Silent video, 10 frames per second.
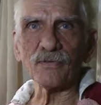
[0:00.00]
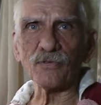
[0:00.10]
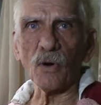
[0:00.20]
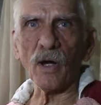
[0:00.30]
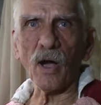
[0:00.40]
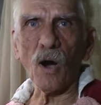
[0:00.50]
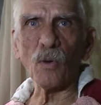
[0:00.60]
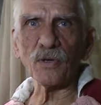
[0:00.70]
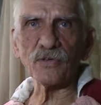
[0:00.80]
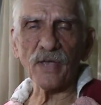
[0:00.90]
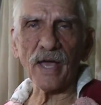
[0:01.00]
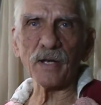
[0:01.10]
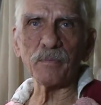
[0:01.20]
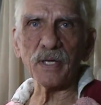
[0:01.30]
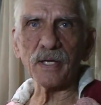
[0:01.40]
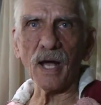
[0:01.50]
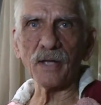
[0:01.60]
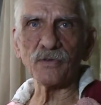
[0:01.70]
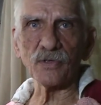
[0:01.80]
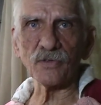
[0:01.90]
So I always had to be
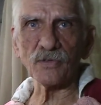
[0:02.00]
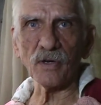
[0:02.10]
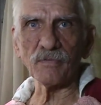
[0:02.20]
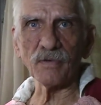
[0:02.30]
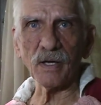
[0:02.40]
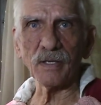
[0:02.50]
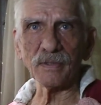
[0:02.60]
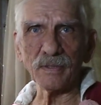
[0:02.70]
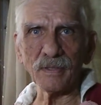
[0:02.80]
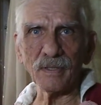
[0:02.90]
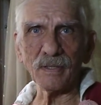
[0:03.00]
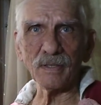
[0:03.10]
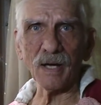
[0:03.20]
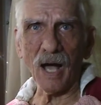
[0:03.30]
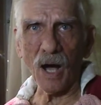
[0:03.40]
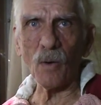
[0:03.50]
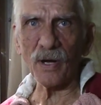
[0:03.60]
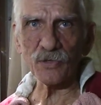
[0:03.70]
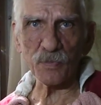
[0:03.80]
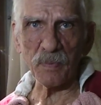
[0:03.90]
conscious of how
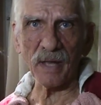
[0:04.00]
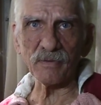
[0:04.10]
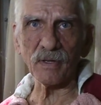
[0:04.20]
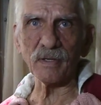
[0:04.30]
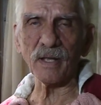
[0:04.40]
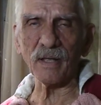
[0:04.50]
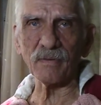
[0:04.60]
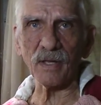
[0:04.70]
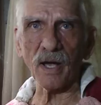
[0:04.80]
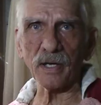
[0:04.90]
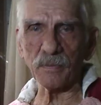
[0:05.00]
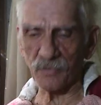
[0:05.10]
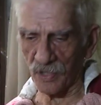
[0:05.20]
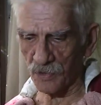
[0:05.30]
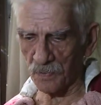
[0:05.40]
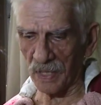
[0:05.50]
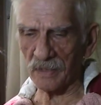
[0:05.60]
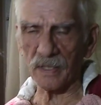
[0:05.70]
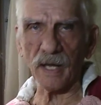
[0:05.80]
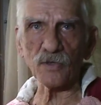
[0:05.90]
I spent it and the items I
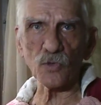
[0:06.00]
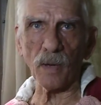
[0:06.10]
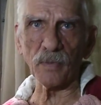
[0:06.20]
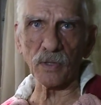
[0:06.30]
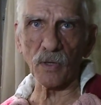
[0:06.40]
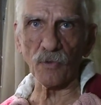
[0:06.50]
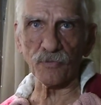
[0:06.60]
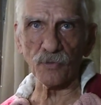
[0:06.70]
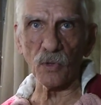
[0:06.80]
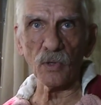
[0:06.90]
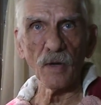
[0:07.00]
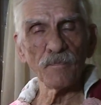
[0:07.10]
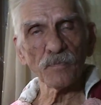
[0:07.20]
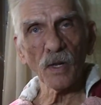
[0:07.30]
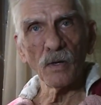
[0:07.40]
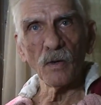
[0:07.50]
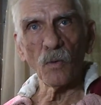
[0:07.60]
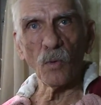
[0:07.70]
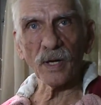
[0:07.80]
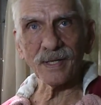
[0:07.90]
spent it on. So I'm going to go through
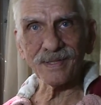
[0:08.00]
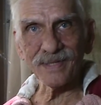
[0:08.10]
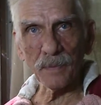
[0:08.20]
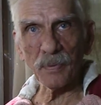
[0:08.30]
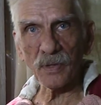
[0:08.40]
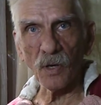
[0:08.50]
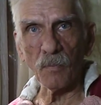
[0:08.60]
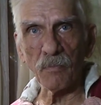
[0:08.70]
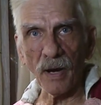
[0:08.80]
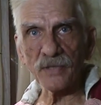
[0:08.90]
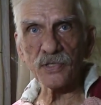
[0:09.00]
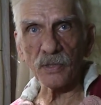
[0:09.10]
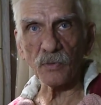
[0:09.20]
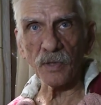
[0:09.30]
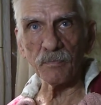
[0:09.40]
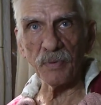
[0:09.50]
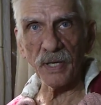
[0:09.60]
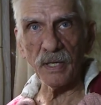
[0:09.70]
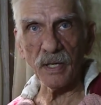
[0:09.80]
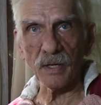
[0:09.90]
what a typical budget would
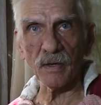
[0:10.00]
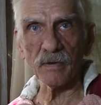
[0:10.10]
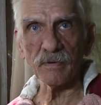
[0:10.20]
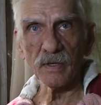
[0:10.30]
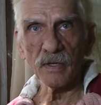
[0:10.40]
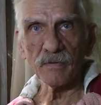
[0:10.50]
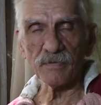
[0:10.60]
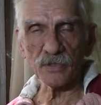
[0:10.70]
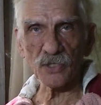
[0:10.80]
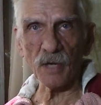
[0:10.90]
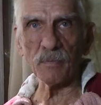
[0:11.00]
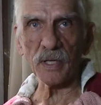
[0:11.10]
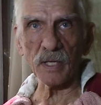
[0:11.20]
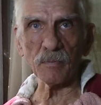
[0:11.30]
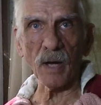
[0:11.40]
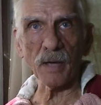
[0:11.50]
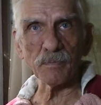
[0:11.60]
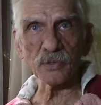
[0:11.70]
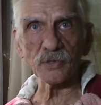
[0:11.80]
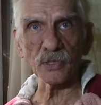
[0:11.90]
be here for somebody in my
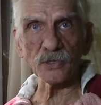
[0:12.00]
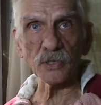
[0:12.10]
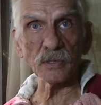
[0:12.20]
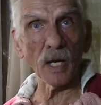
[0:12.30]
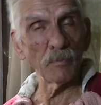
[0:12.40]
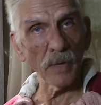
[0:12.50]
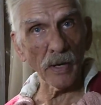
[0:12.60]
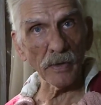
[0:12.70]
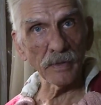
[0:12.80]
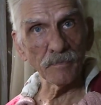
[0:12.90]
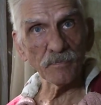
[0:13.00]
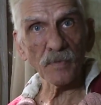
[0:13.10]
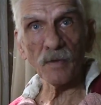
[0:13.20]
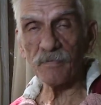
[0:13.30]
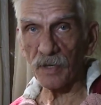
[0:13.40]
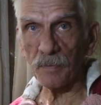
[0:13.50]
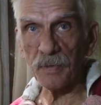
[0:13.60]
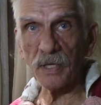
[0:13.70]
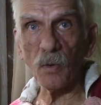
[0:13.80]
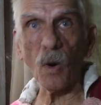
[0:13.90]
position. I'm married,
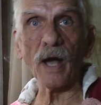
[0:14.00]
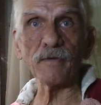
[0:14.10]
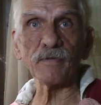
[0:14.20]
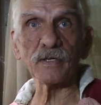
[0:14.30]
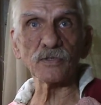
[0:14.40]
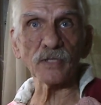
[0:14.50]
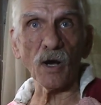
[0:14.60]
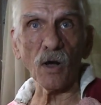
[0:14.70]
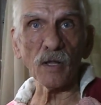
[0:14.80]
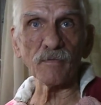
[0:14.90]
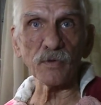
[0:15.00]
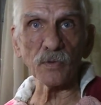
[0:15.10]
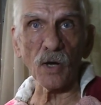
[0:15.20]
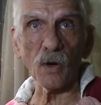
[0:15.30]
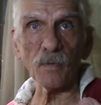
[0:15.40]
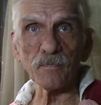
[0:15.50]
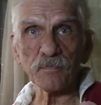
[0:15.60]
Filipino wife, as all of you know.